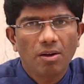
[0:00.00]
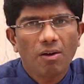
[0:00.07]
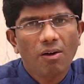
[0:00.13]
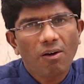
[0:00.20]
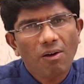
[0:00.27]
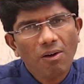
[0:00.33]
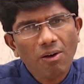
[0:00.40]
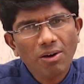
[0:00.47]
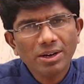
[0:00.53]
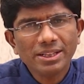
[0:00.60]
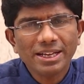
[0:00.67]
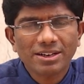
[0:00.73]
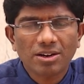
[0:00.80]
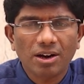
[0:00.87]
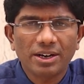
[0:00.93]
all
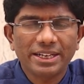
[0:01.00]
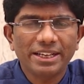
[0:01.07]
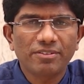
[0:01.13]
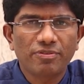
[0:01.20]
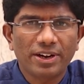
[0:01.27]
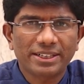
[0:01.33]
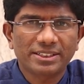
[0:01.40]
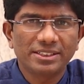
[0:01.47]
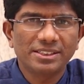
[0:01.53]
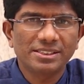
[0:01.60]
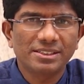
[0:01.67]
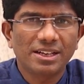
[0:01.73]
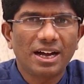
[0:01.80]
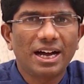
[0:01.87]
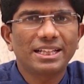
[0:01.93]
the clotting
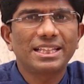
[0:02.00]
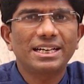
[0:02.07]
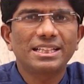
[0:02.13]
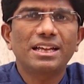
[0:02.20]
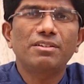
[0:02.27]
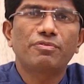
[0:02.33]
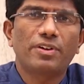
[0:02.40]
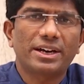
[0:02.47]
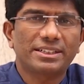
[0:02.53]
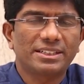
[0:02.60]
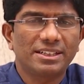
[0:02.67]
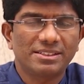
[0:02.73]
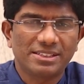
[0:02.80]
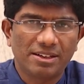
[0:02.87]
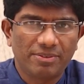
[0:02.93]
factors other than
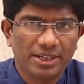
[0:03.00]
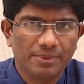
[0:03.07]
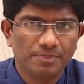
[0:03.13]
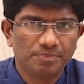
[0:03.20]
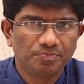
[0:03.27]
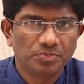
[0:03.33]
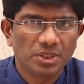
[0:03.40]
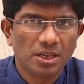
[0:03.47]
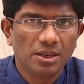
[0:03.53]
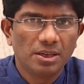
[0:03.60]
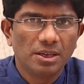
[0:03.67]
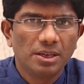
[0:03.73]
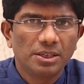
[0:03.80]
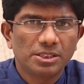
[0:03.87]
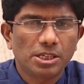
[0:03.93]
factor 7.